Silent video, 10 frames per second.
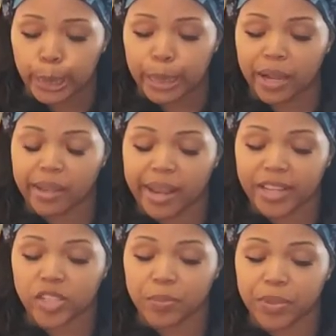there could
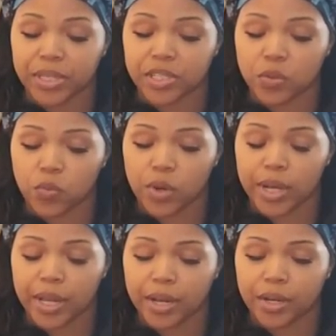actually be
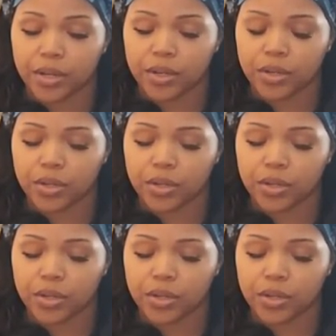someone,